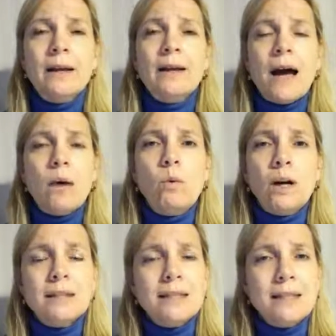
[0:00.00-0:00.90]
Now
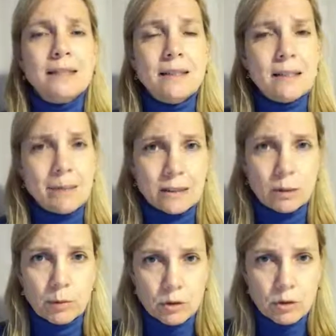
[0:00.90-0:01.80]
what did Elisabeth
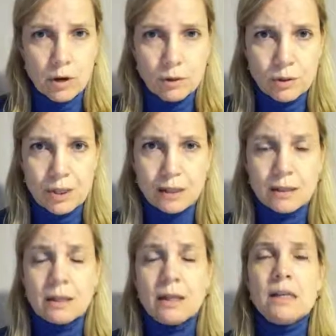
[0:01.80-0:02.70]
Kübler-Ross
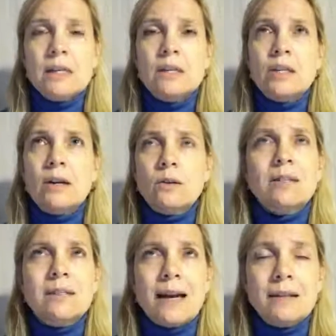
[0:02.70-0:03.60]
notice? She
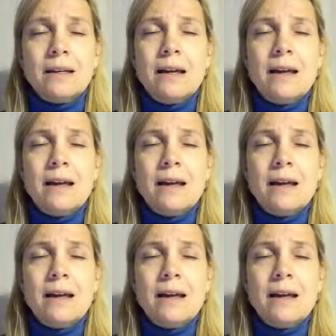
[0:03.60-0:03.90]
noticed that